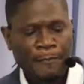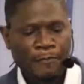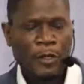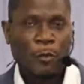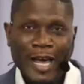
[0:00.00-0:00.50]

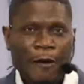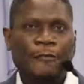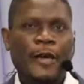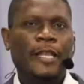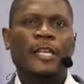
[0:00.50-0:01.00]
Without
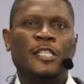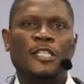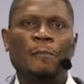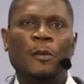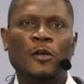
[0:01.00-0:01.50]
faith, it is
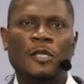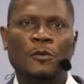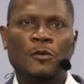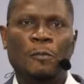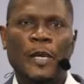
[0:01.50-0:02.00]
impossible
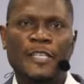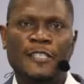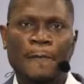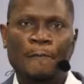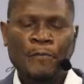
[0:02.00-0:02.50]
to please Him.